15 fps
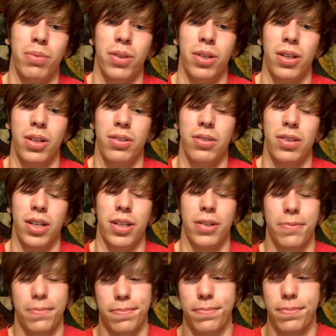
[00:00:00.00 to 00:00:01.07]
but then it's like,
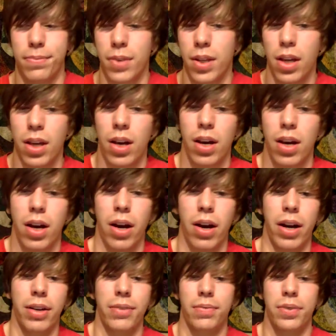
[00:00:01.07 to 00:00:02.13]
all
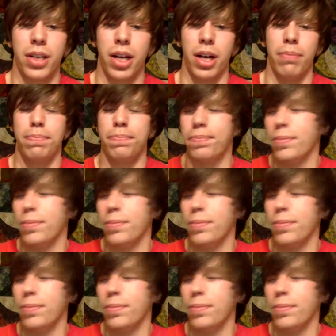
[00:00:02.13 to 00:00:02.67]
right, get up.